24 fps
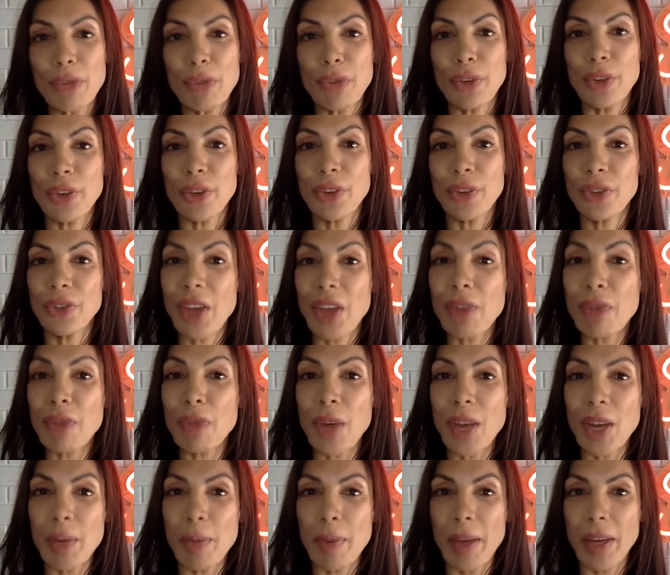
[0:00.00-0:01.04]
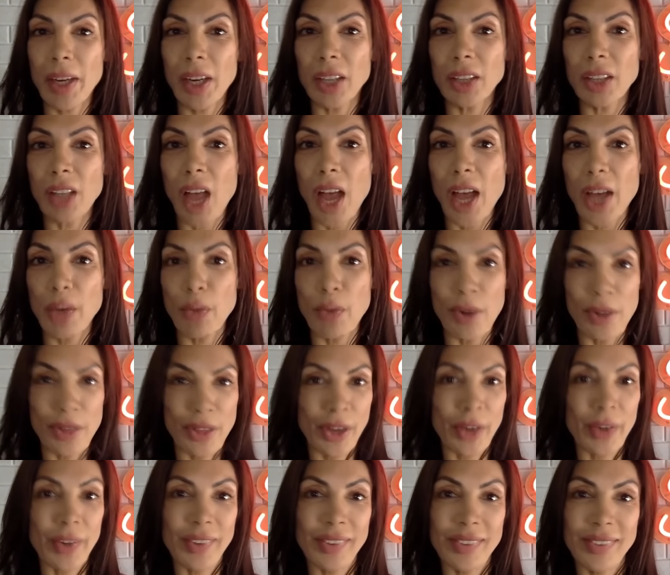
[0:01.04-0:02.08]
for a safe way to bet online where
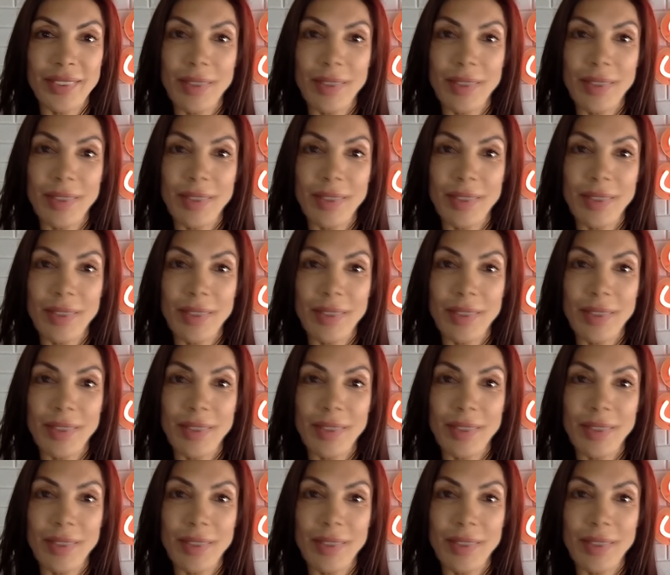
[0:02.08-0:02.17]
there is